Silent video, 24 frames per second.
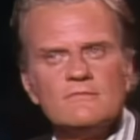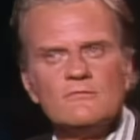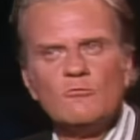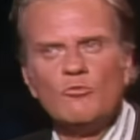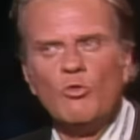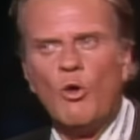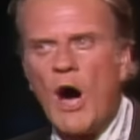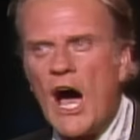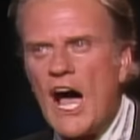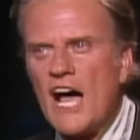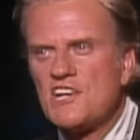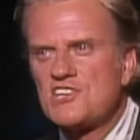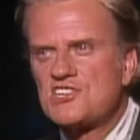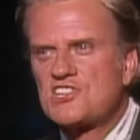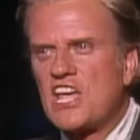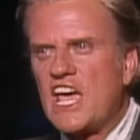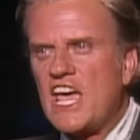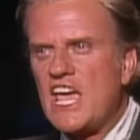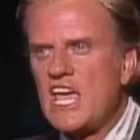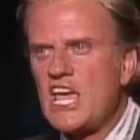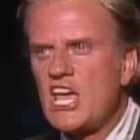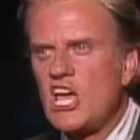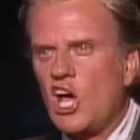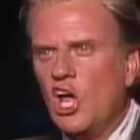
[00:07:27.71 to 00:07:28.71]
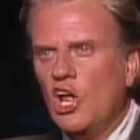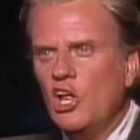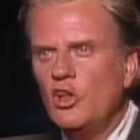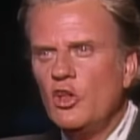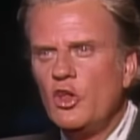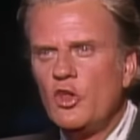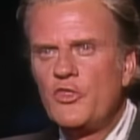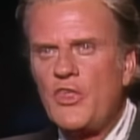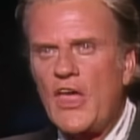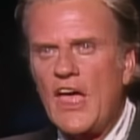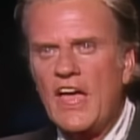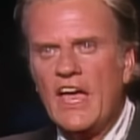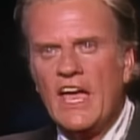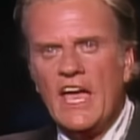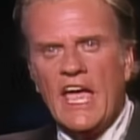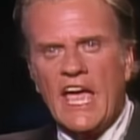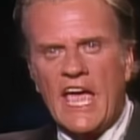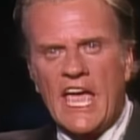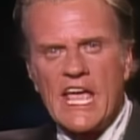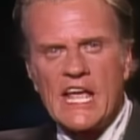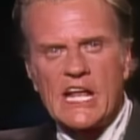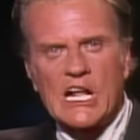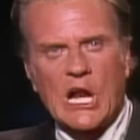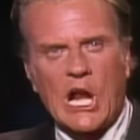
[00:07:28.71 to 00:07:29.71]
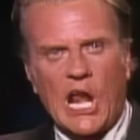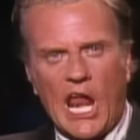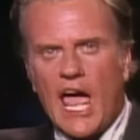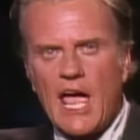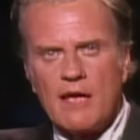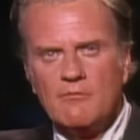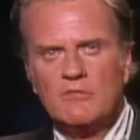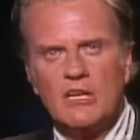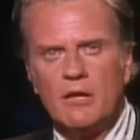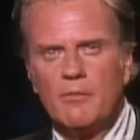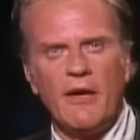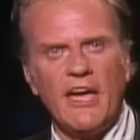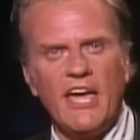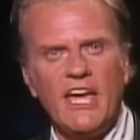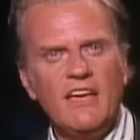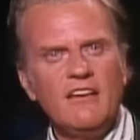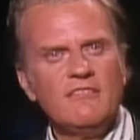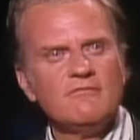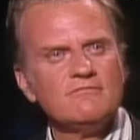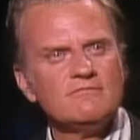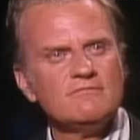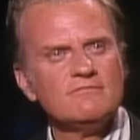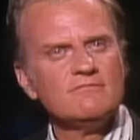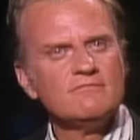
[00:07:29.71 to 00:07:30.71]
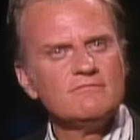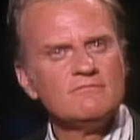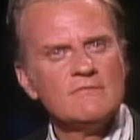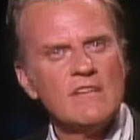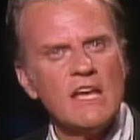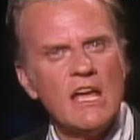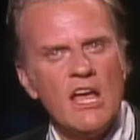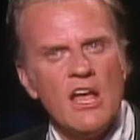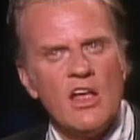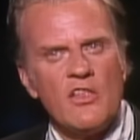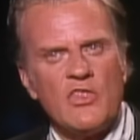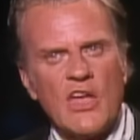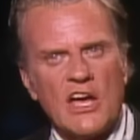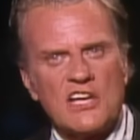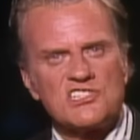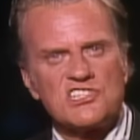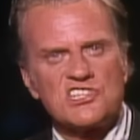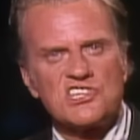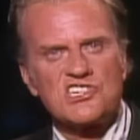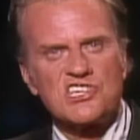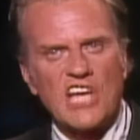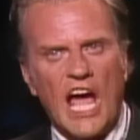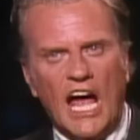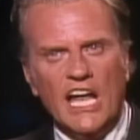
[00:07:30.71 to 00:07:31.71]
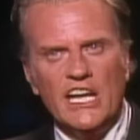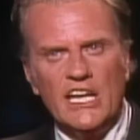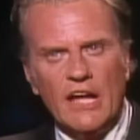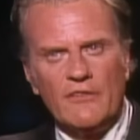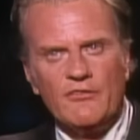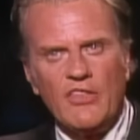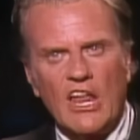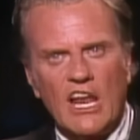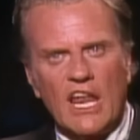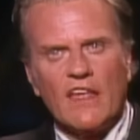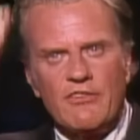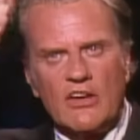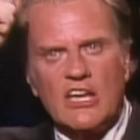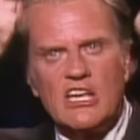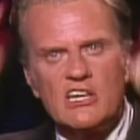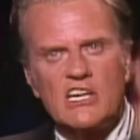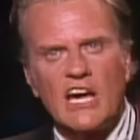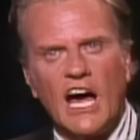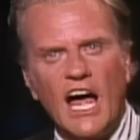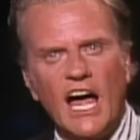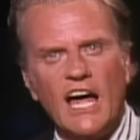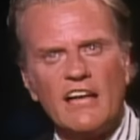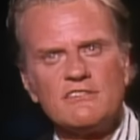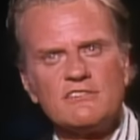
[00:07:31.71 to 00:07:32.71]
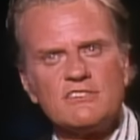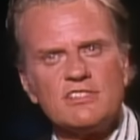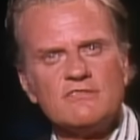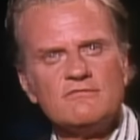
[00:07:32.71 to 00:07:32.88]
Was he who he claimed to be? The Son of the living God?